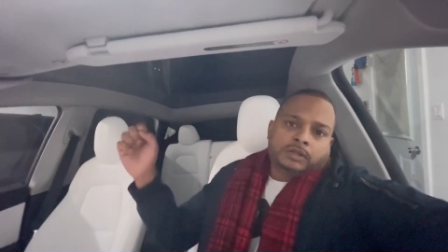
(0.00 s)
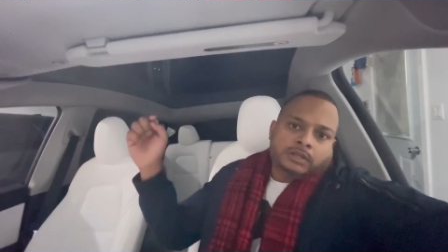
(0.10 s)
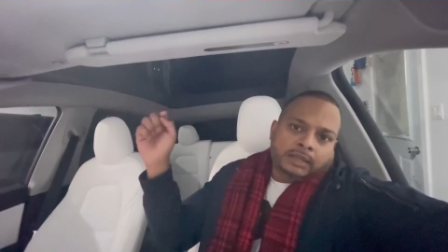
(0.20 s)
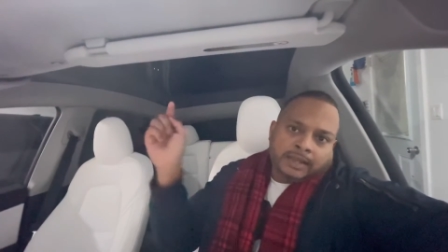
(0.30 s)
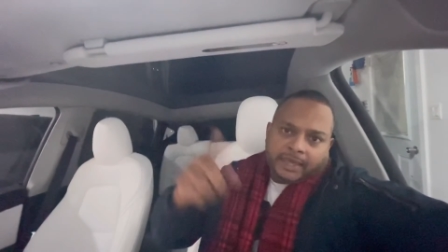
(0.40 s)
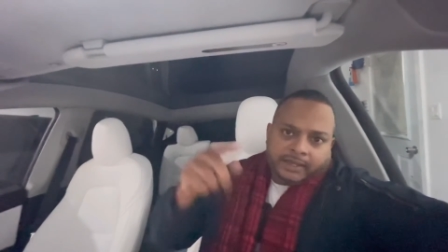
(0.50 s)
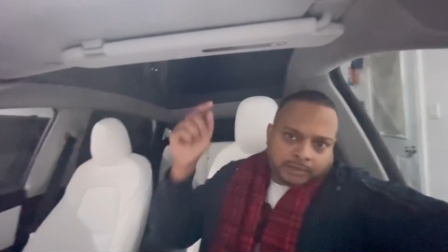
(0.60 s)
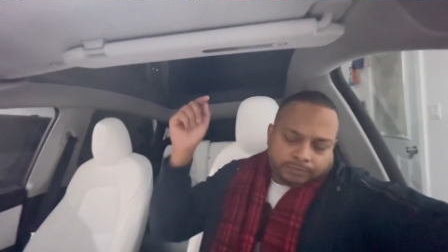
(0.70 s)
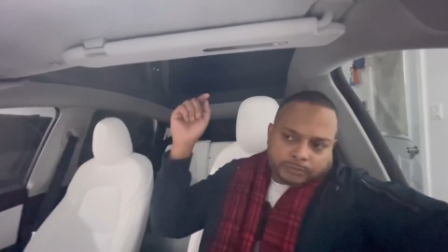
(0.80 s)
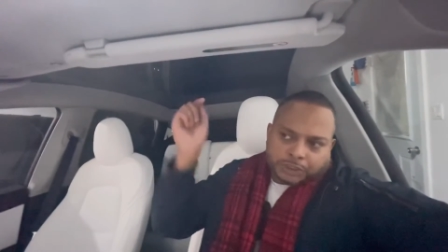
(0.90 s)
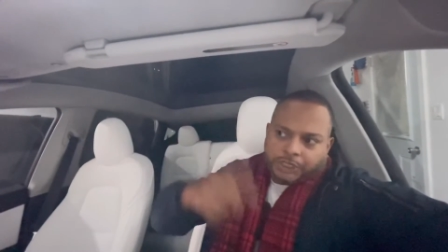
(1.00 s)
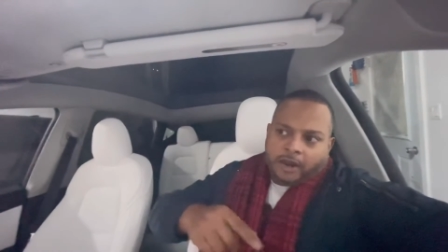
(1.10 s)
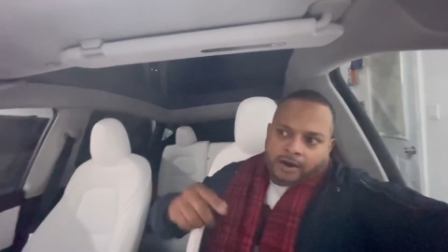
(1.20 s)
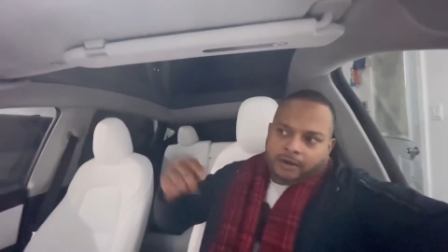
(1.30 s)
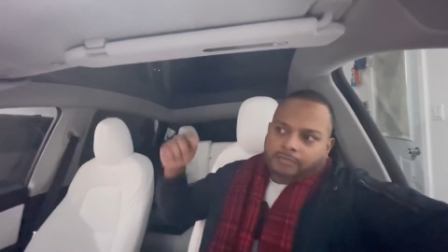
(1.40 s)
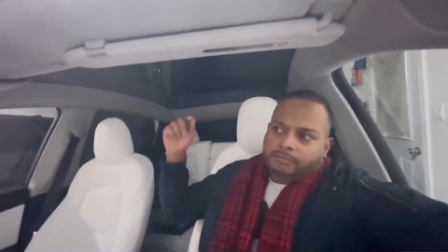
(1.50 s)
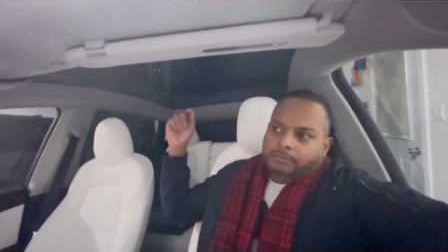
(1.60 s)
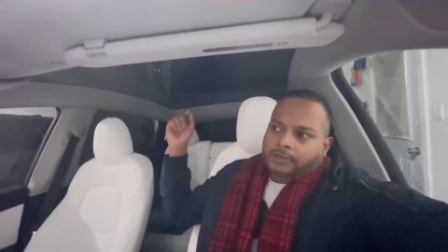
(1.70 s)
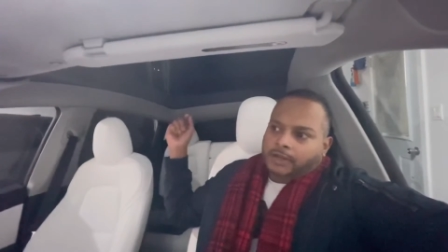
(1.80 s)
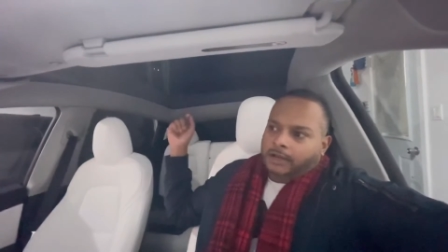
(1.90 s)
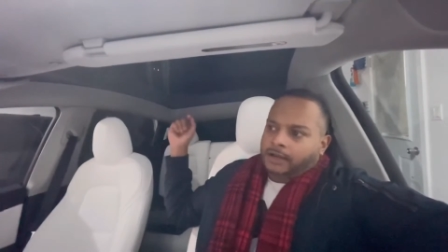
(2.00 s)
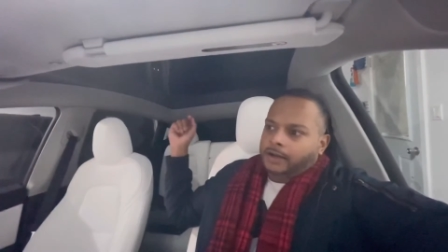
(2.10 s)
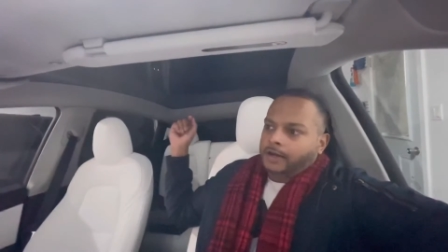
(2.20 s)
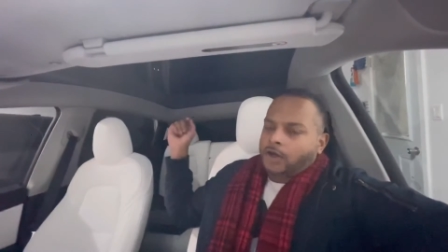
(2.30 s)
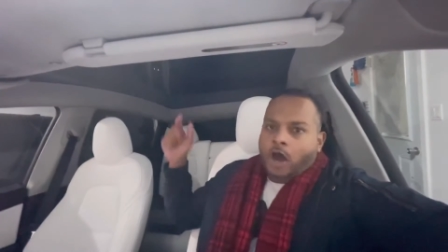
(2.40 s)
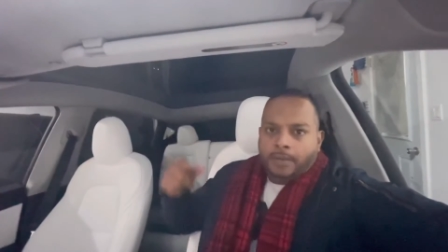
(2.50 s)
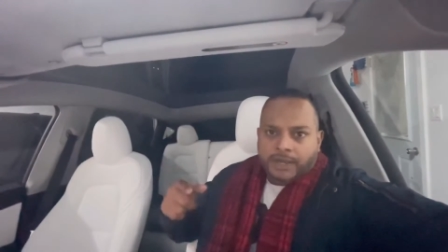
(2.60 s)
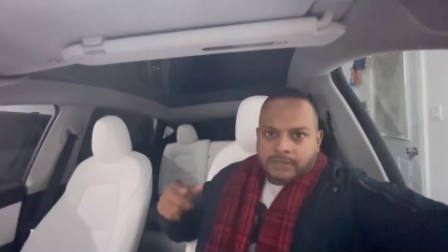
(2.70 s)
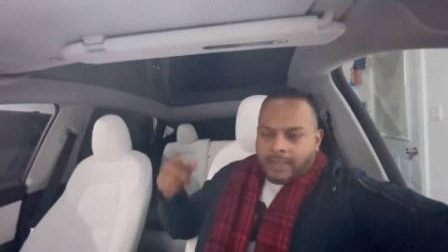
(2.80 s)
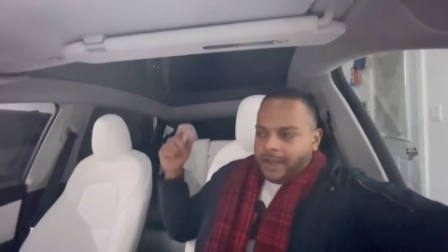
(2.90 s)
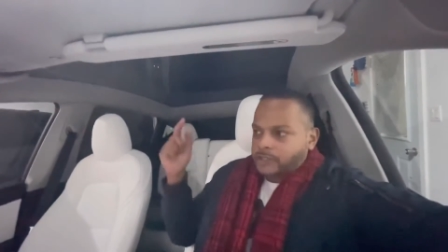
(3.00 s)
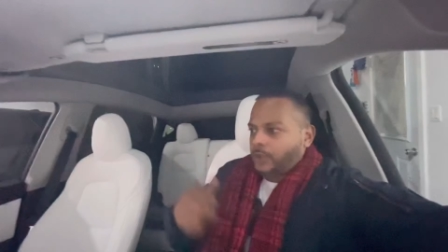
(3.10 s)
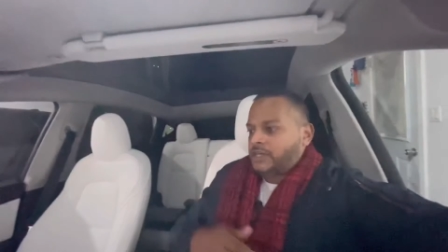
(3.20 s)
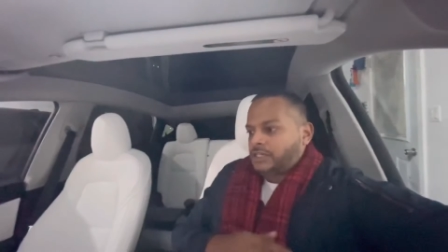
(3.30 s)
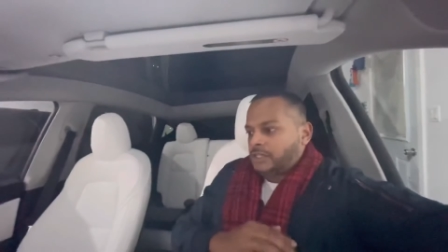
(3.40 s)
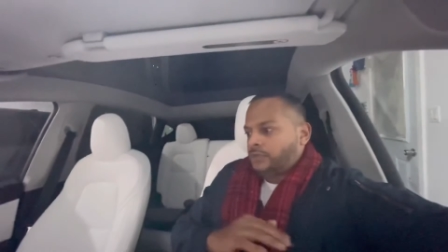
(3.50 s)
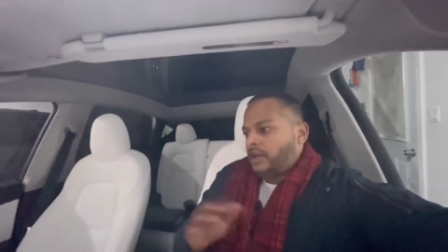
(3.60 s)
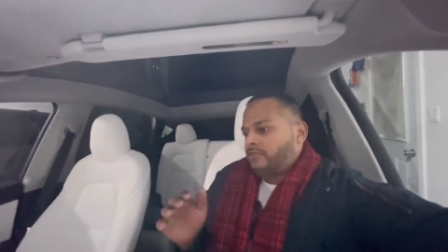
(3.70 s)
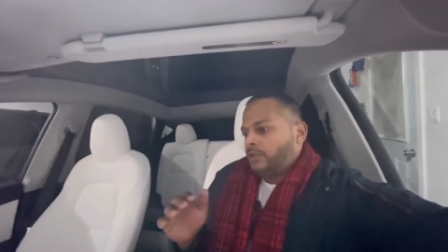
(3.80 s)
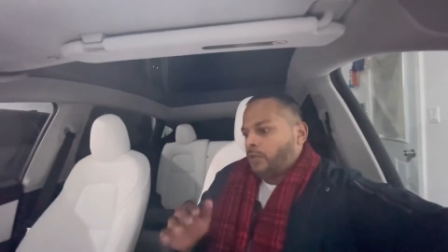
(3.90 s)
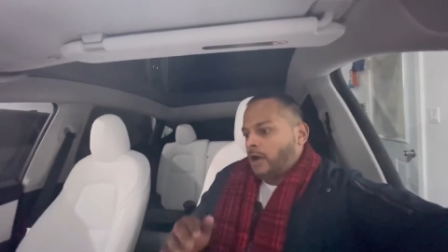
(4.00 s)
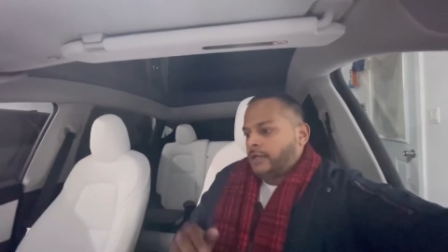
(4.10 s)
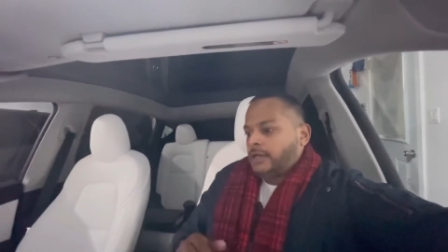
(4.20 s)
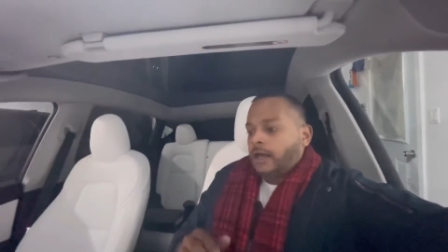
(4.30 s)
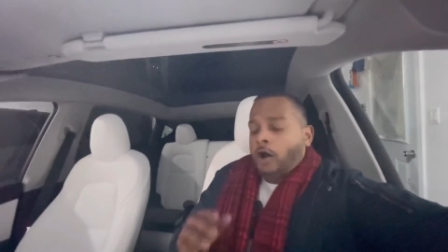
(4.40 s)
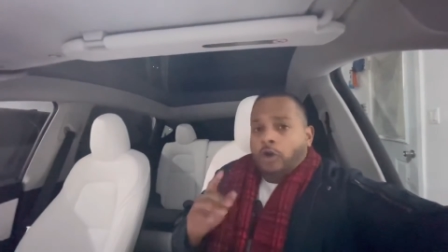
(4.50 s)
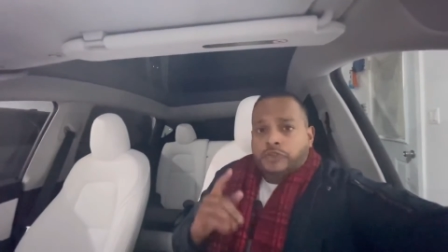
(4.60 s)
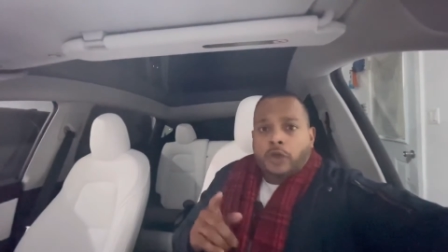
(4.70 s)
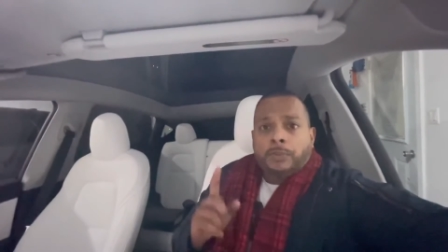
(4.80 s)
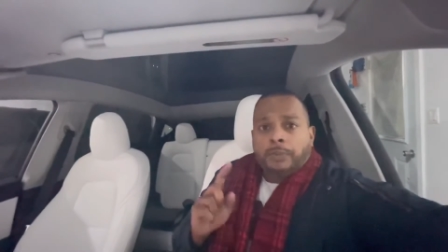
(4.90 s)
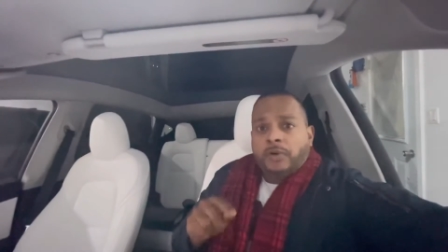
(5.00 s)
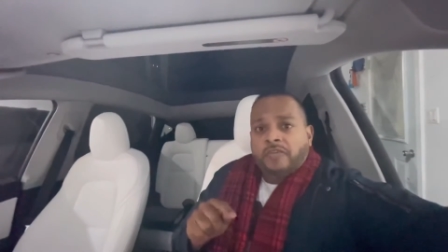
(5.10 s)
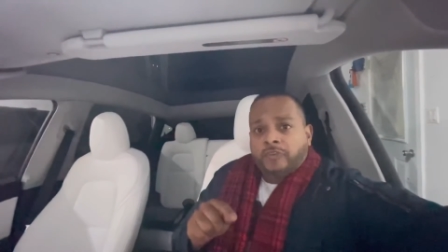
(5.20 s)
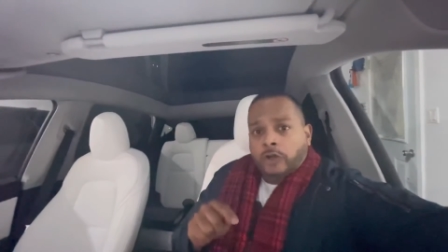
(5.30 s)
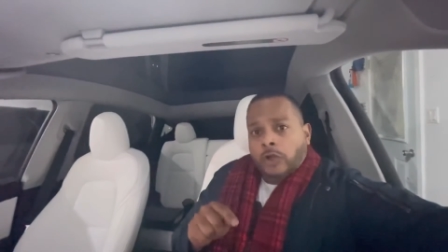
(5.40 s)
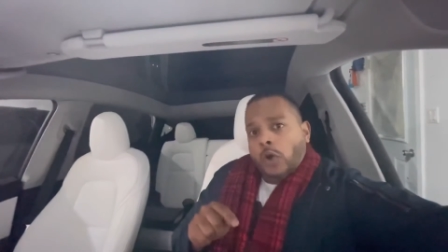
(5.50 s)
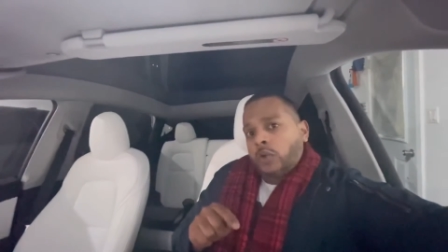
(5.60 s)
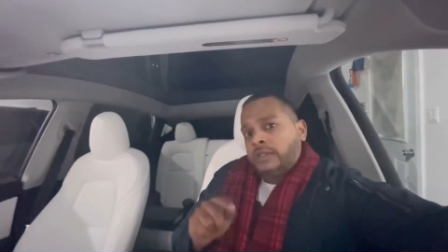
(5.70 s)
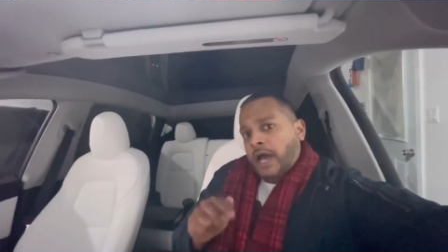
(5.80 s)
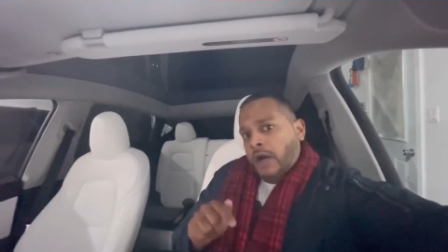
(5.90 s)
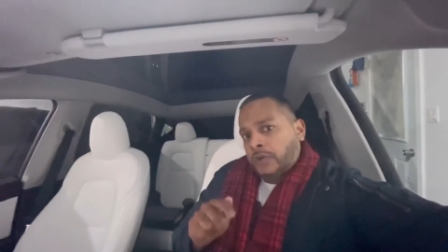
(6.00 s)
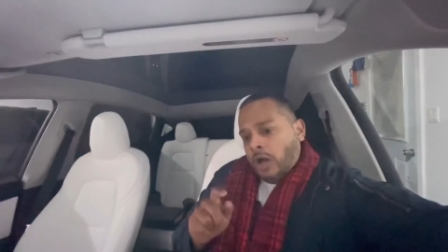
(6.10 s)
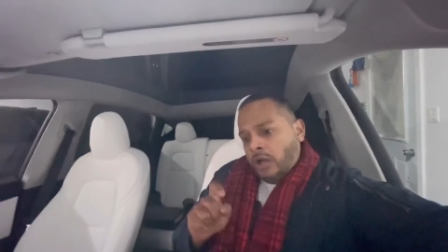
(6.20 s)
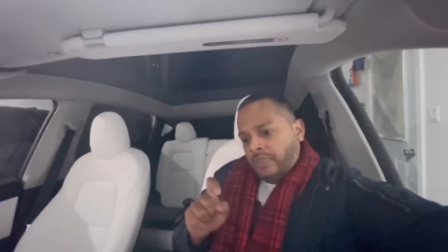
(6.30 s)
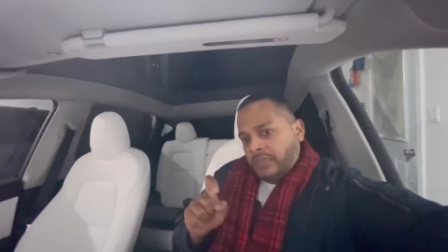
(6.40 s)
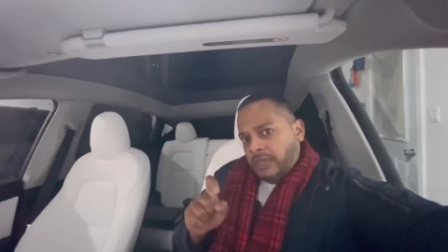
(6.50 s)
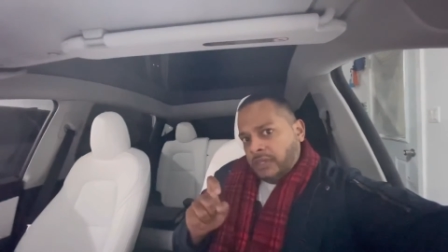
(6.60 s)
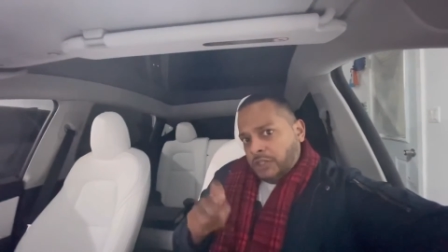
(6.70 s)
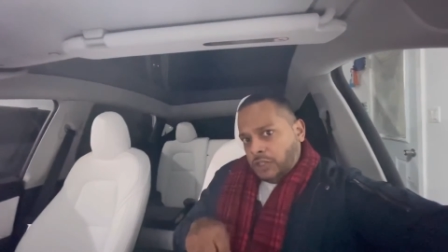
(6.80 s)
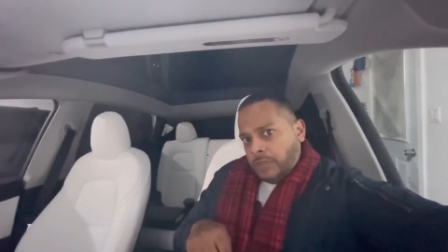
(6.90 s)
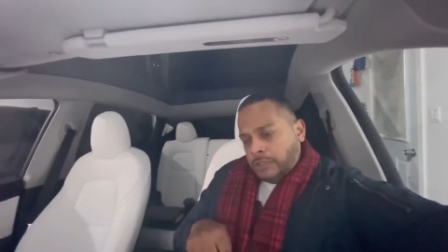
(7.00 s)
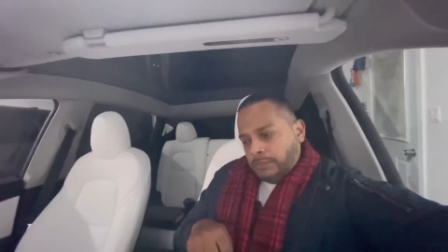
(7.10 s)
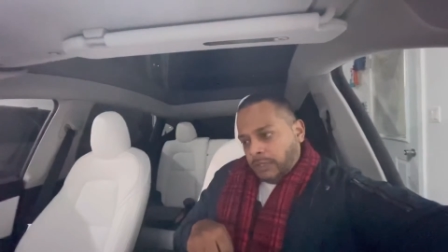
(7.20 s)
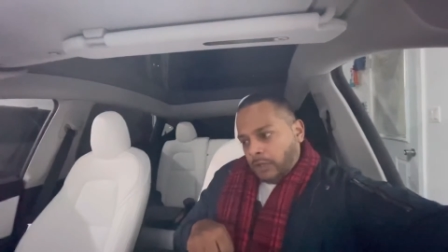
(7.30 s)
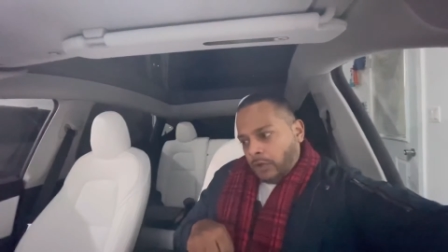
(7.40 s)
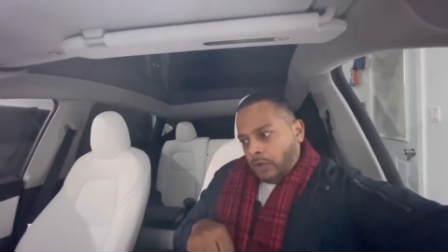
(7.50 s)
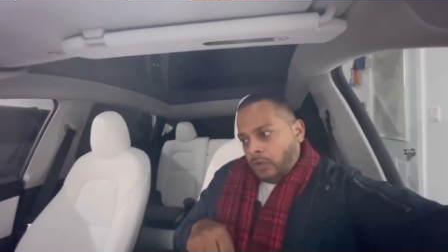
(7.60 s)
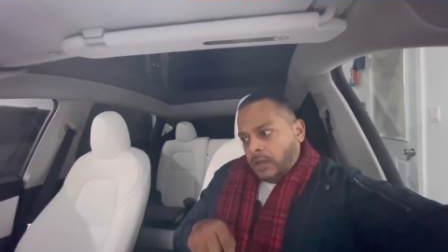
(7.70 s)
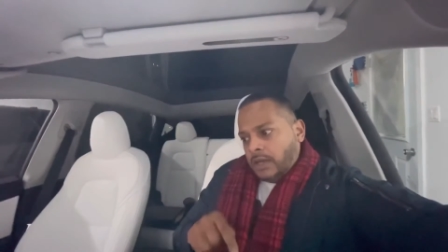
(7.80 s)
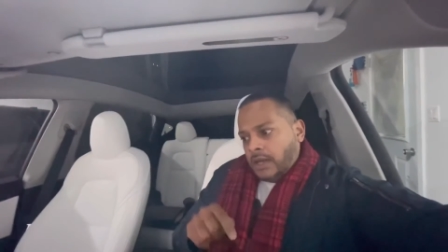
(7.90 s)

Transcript: like, share, Uh, comment, ask questions, whatever you want. Also, I'll put my referral code down on the description below.